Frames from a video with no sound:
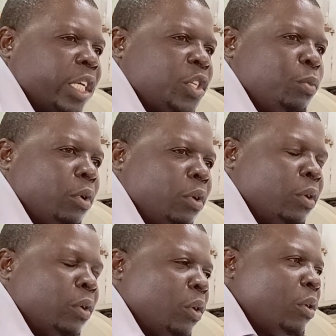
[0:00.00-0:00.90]
the
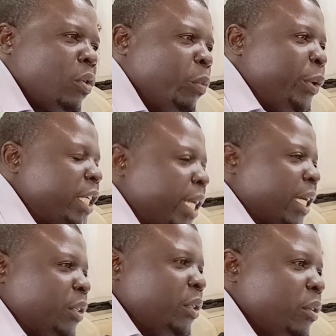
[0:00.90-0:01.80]
small
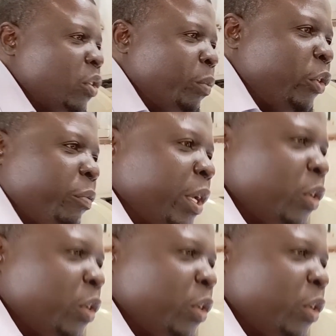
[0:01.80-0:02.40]
compressors, normally we